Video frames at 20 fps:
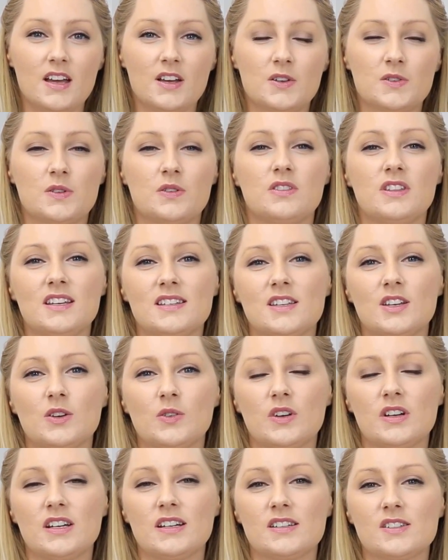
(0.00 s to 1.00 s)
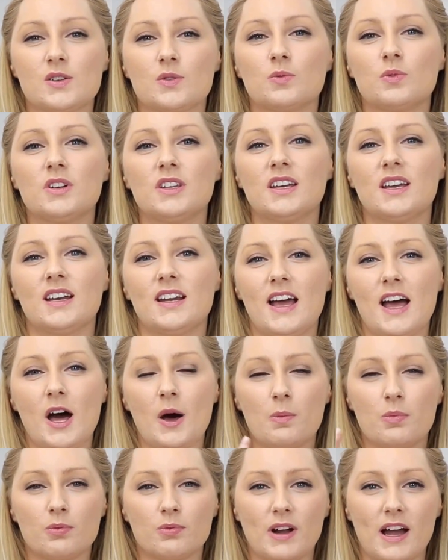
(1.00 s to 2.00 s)
So these ingredients are really going to
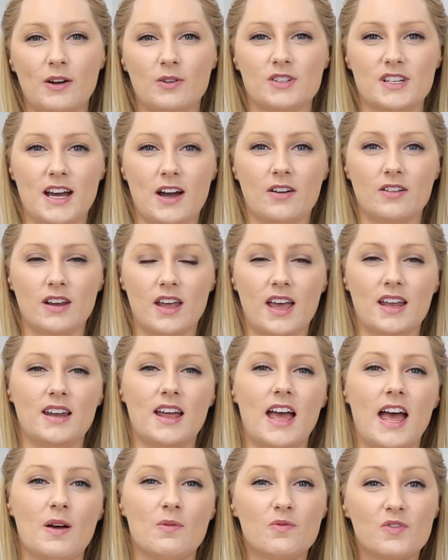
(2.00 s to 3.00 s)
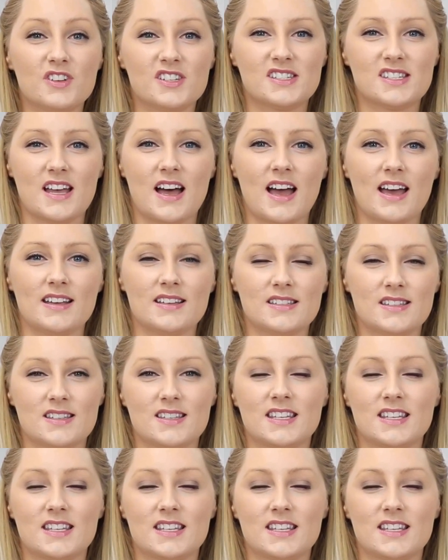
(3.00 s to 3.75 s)
help round out and emphasize